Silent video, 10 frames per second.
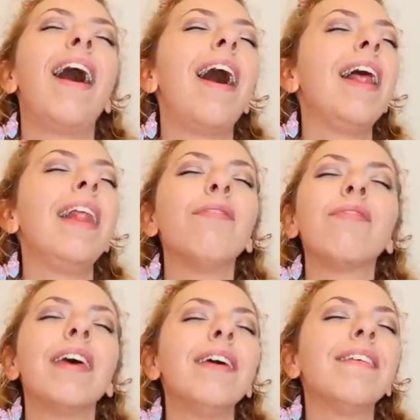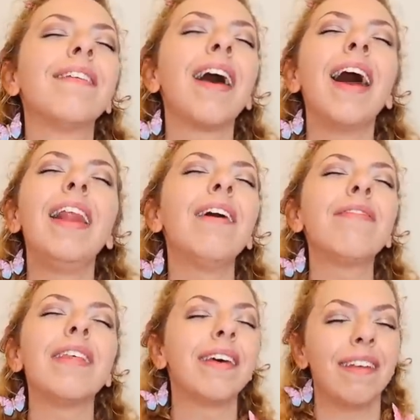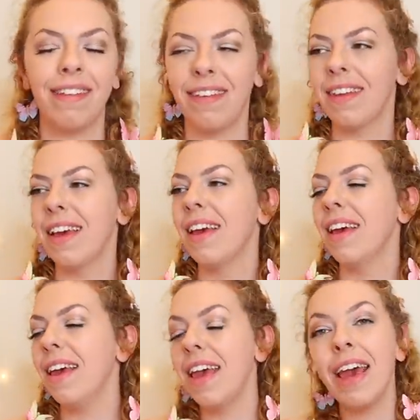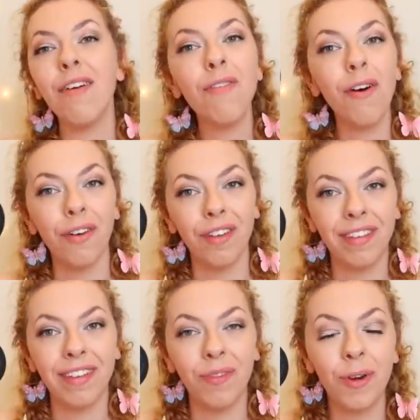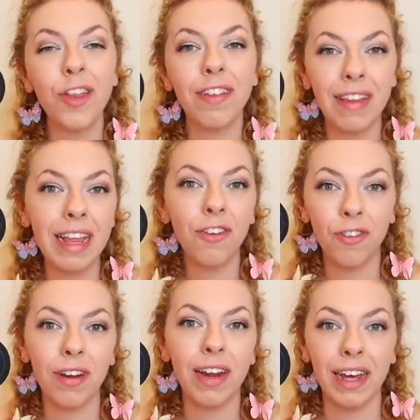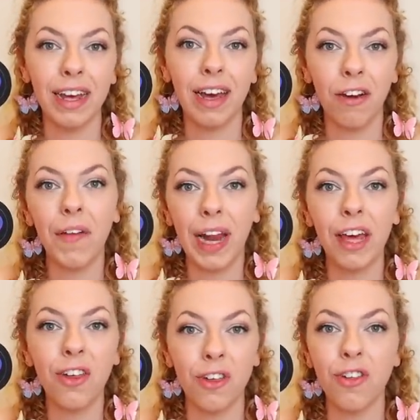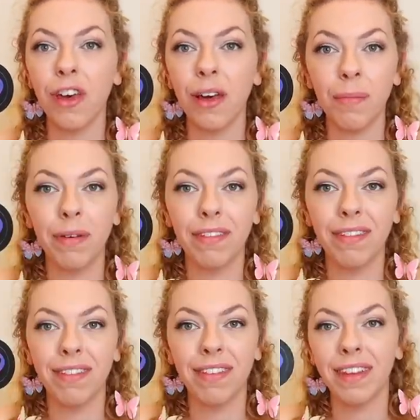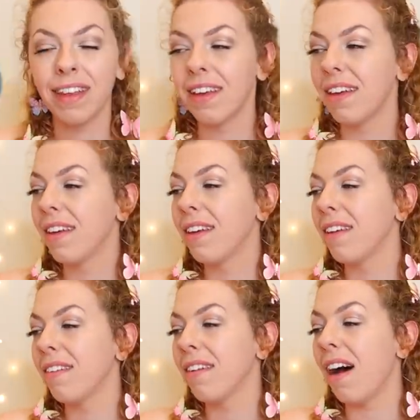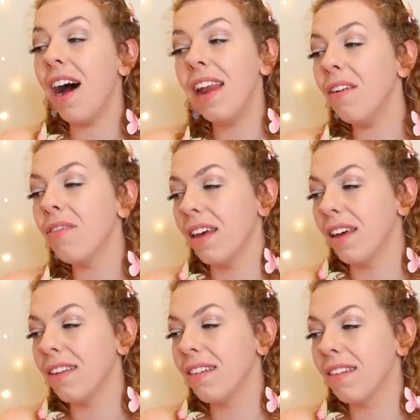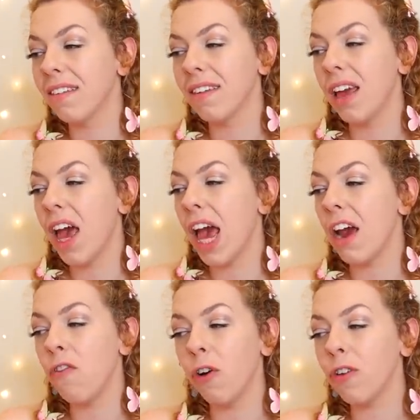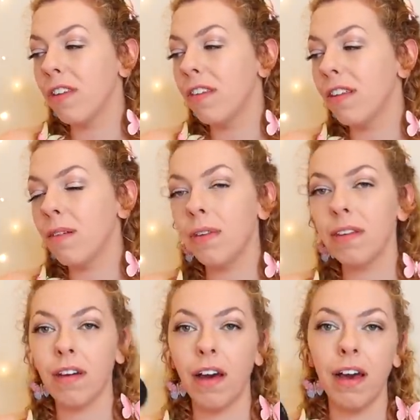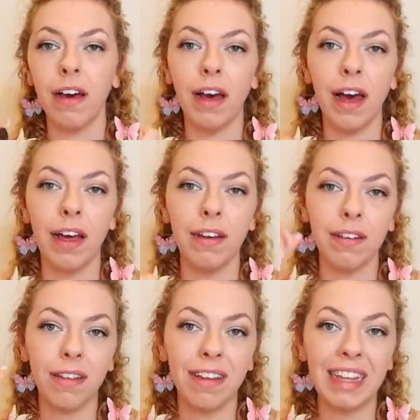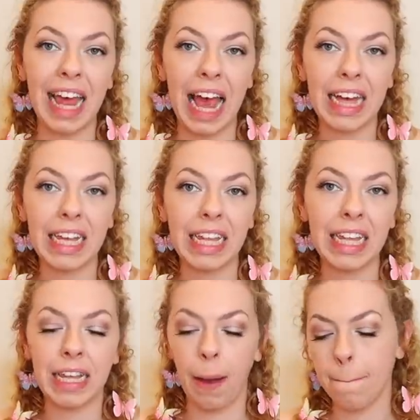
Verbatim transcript: I love this. I love this. Eros, which is literally a relationship. I love this. Eroticism, desire, and sex.